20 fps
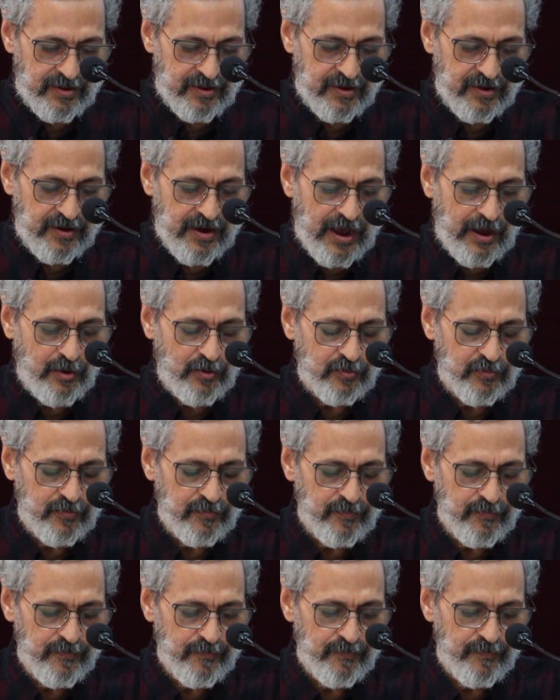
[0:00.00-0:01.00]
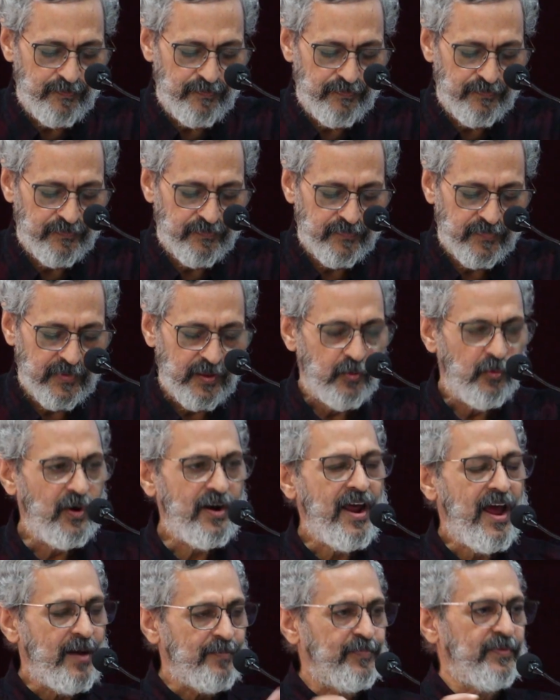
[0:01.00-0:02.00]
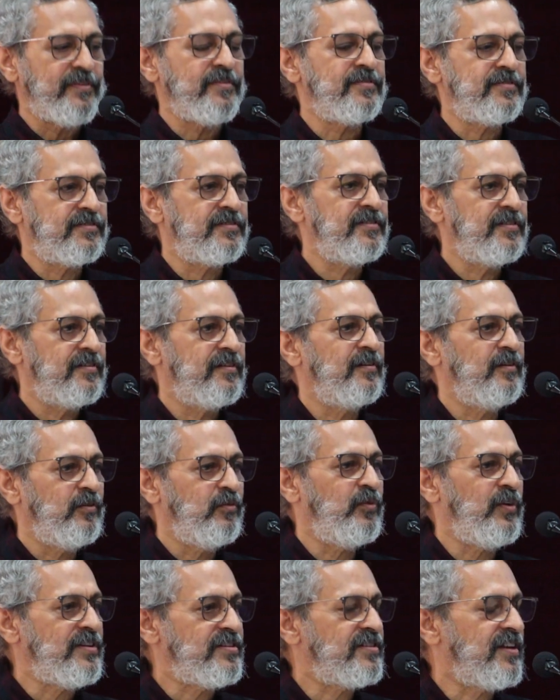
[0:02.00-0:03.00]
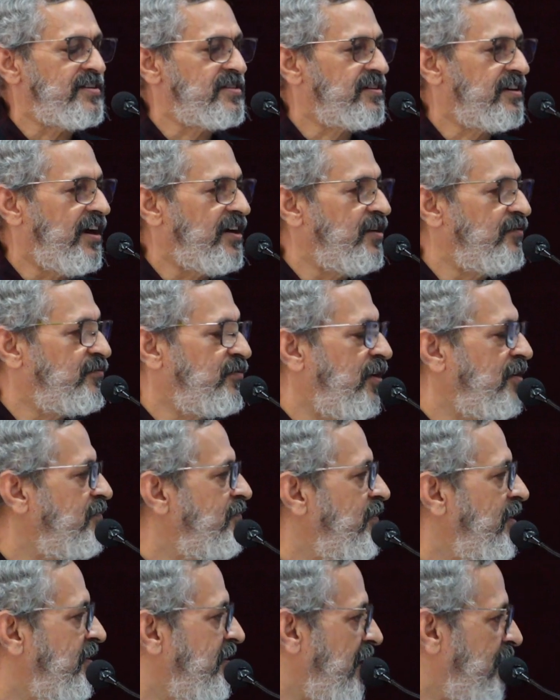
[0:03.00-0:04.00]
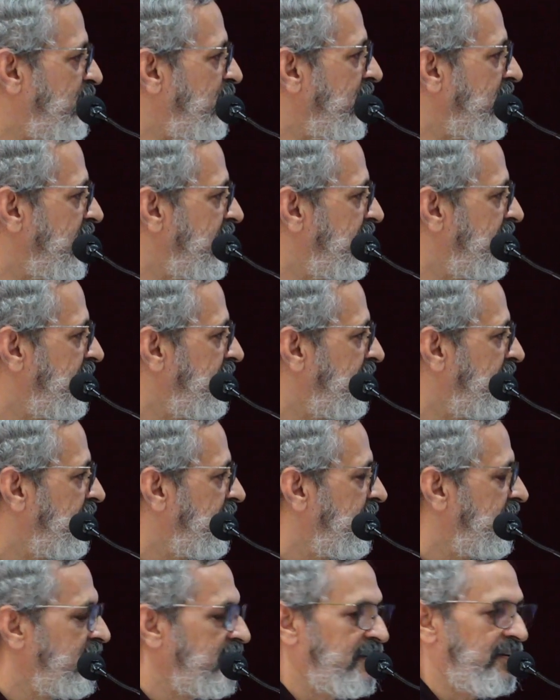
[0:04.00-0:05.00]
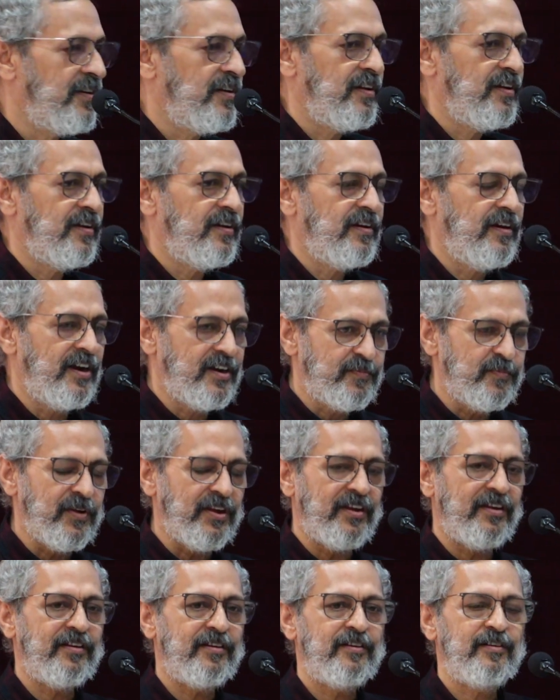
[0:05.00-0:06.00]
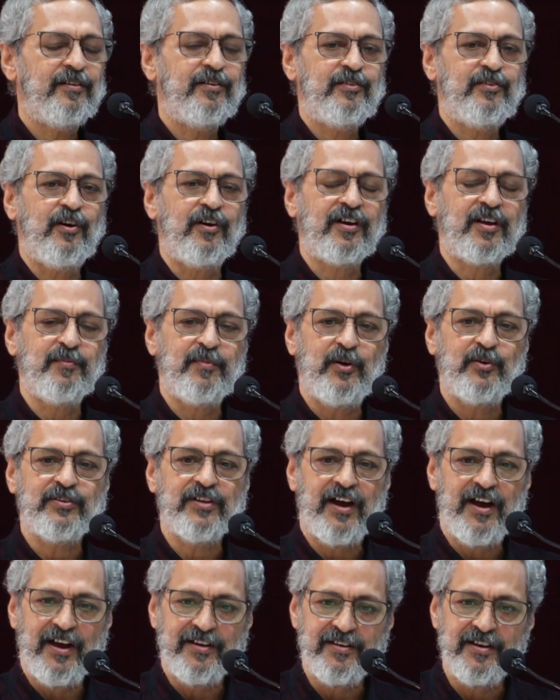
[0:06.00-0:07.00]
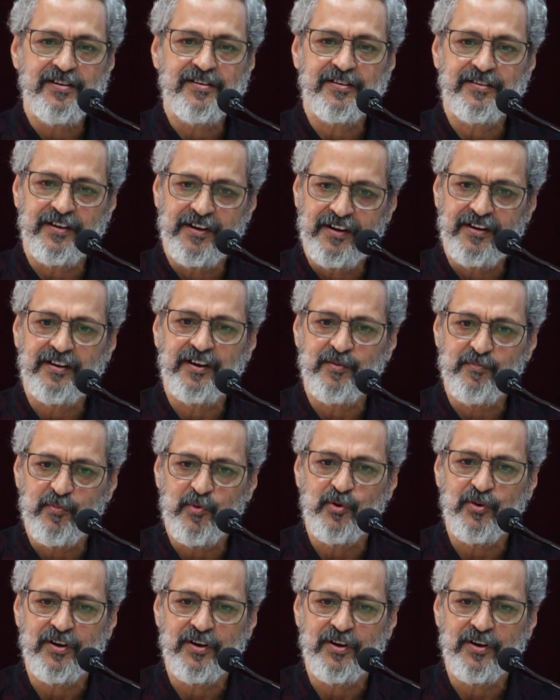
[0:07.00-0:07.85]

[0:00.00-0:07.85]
Now, what happens when such kind of conflict happens? Let me talk about the identity a little more